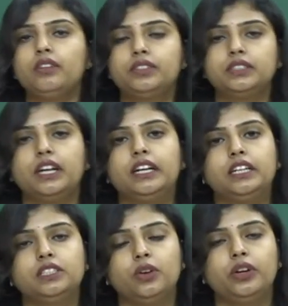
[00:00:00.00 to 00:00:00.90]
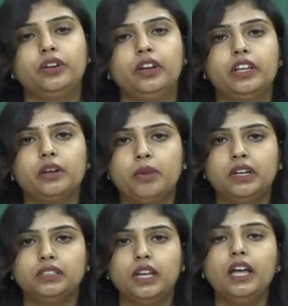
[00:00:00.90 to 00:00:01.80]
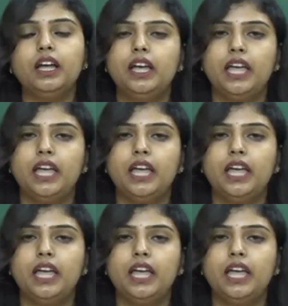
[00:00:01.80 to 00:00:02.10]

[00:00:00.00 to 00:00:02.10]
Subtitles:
After that, it is going to increment the